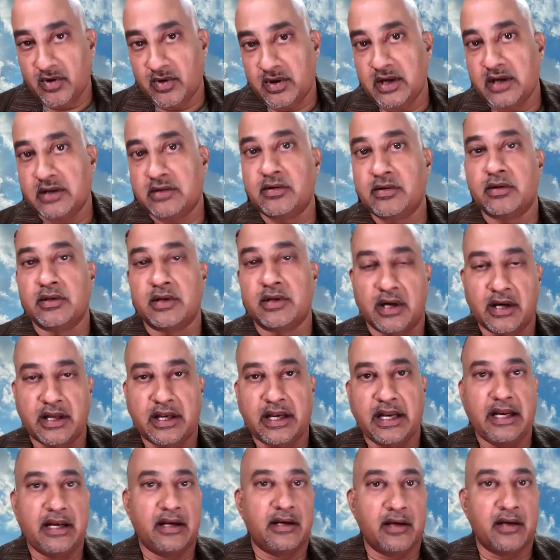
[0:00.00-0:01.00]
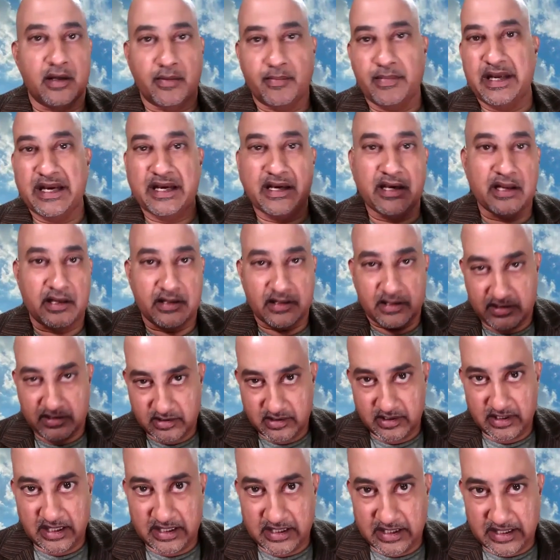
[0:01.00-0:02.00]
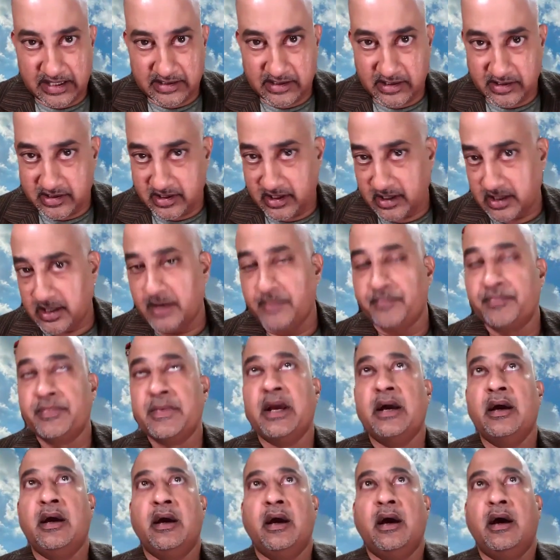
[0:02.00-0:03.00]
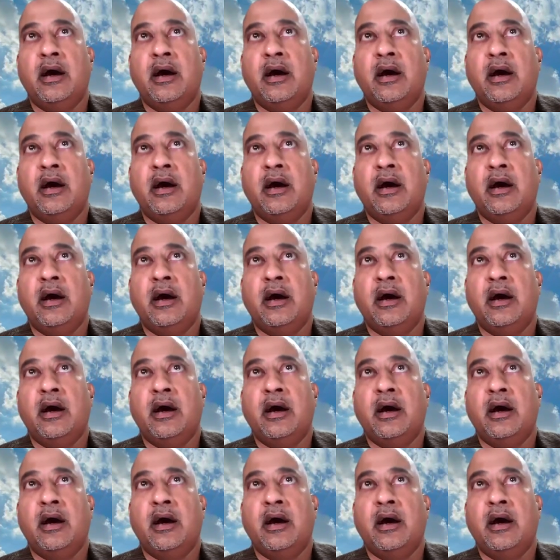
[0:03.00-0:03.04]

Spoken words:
Okay, so the creator, maker, and the checker.